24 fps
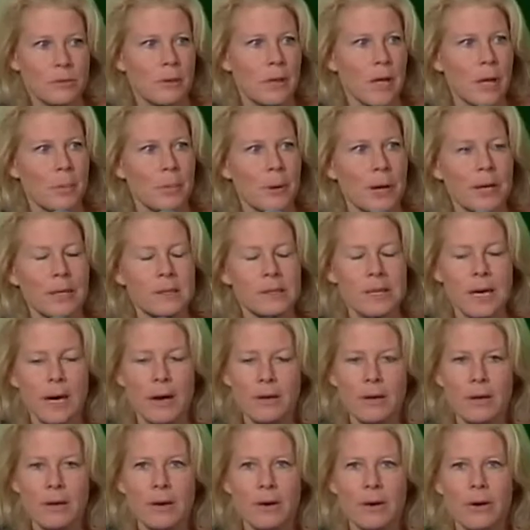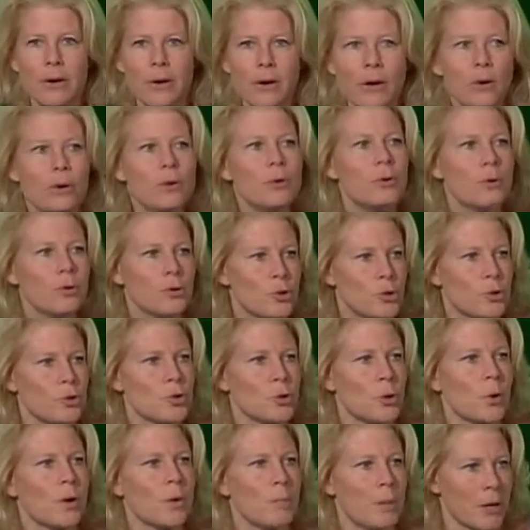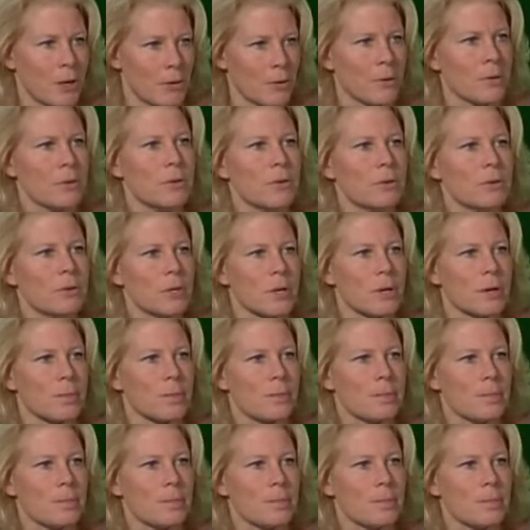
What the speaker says: or a lot of brands out here, who knows your story better than you do?